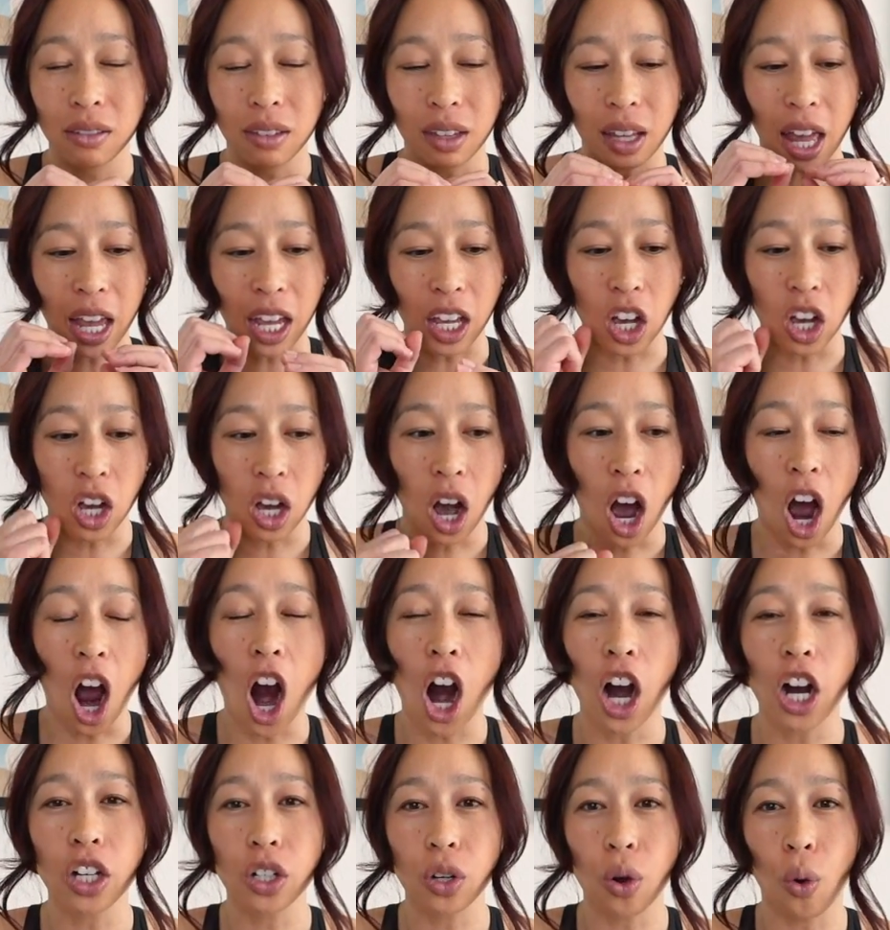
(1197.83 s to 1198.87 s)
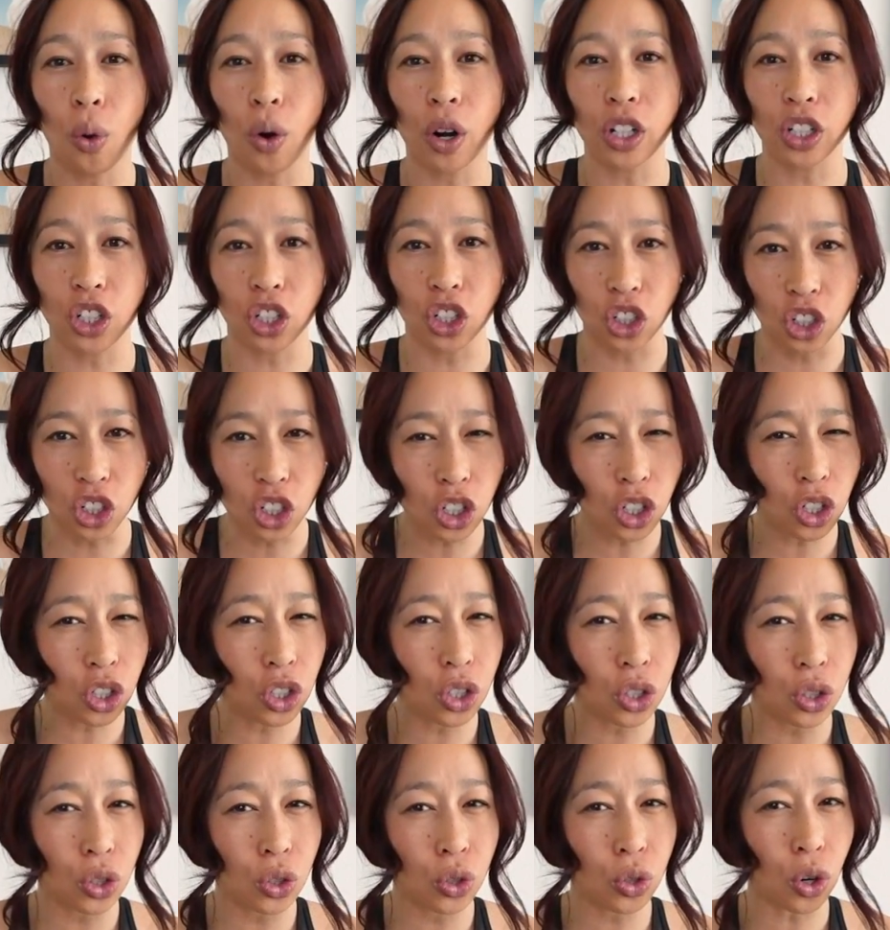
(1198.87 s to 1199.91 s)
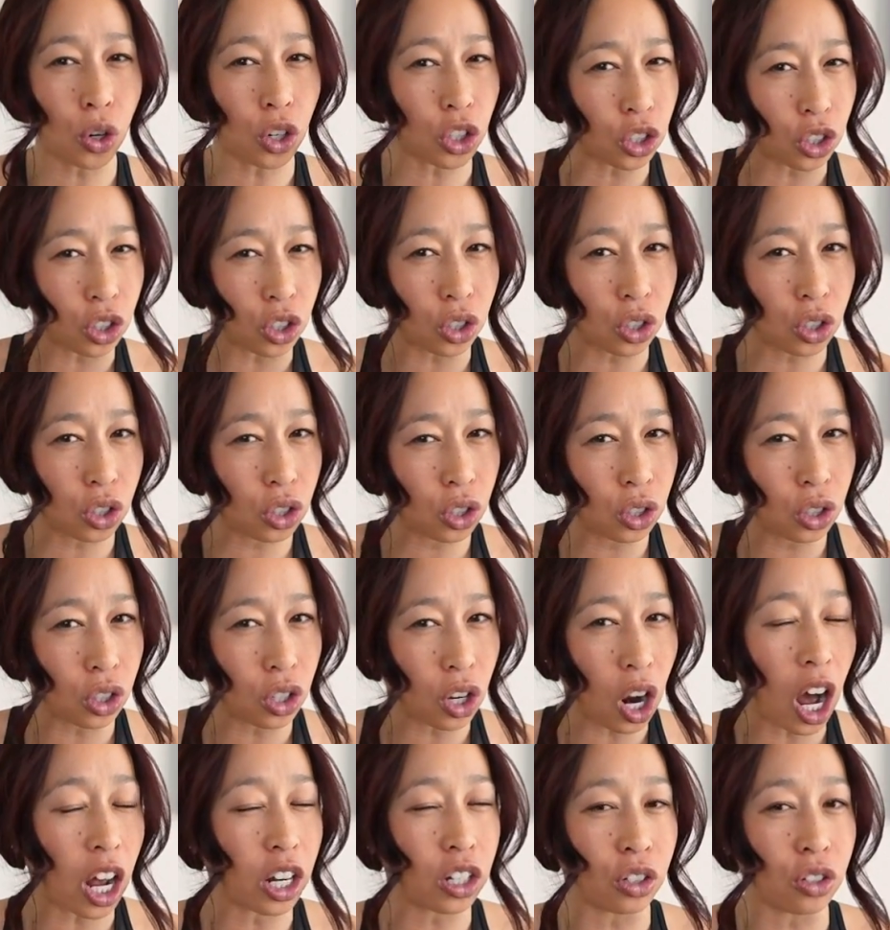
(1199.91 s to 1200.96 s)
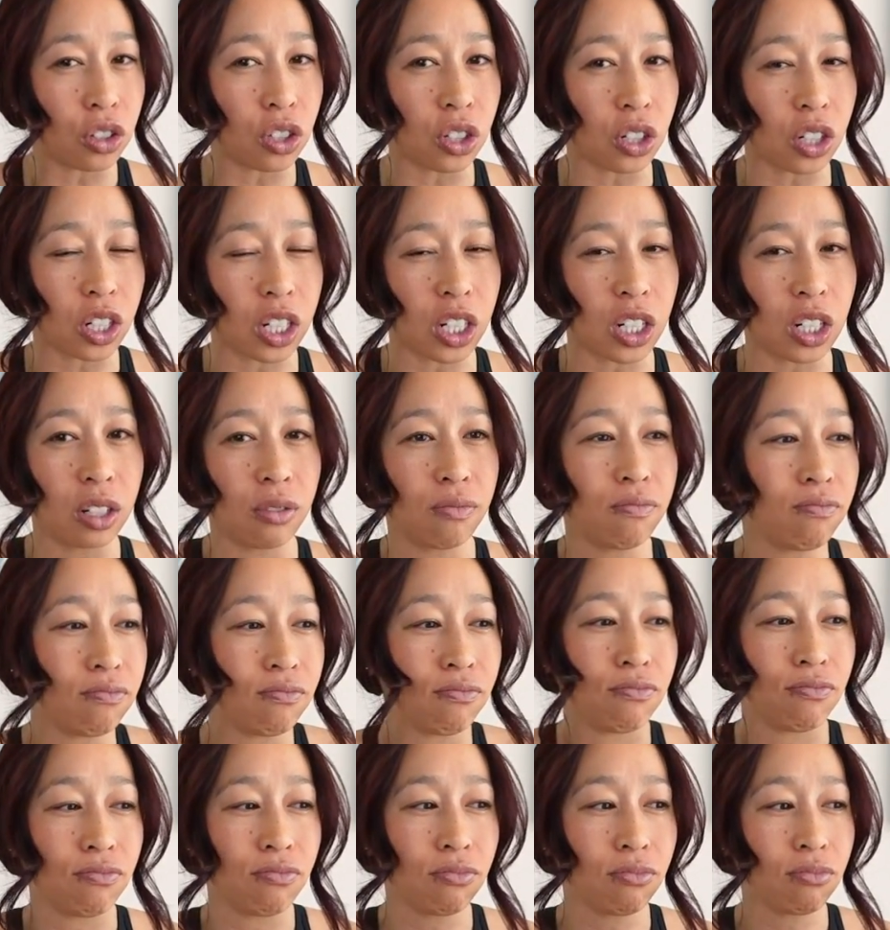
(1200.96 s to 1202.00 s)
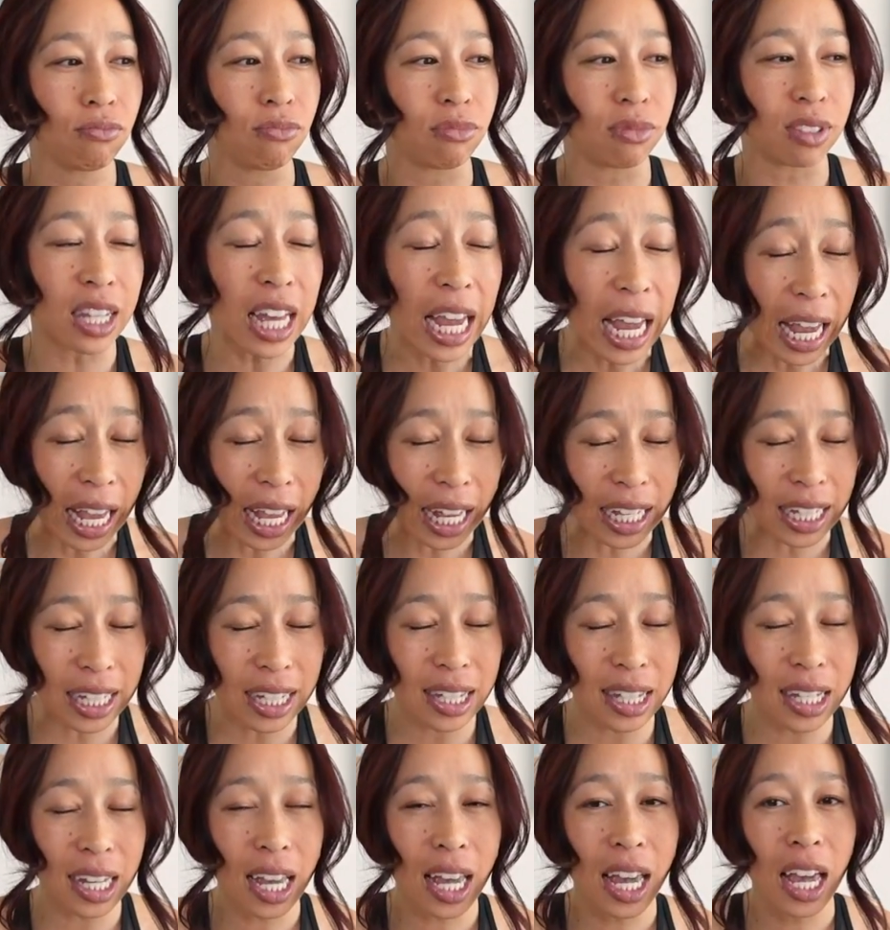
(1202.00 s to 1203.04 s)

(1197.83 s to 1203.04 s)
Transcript: like hardcore do or not do certain things.